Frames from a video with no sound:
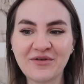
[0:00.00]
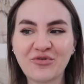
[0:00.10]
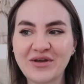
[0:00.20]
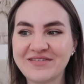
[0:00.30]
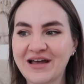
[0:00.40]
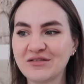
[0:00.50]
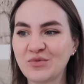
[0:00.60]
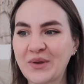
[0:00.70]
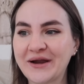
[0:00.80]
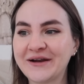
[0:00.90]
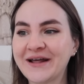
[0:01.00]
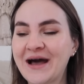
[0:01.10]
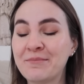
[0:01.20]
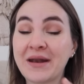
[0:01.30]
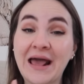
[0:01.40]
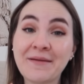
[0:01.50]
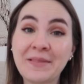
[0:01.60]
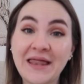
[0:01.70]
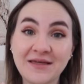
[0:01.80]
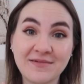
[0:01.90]
My voice sounds weird, but I am
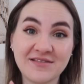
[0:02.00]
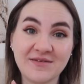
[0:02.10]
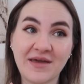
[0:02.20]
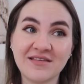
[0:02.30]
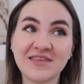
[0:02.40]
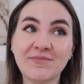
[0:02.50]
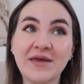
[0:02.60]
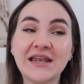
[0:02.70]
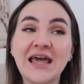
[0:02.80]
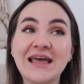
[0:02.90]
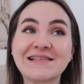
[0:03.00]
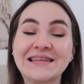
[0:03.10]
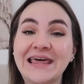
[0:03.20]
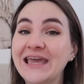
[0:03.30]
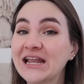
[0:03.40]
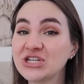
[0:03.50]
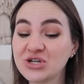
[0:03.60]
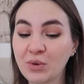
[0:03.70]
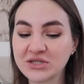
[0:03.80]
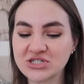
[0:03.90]
letting Missy May sleep in as late as
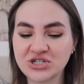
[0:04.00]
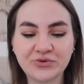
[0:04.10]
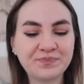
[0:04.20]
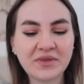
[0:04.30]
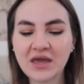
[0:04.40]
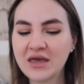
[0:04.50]
she wants to,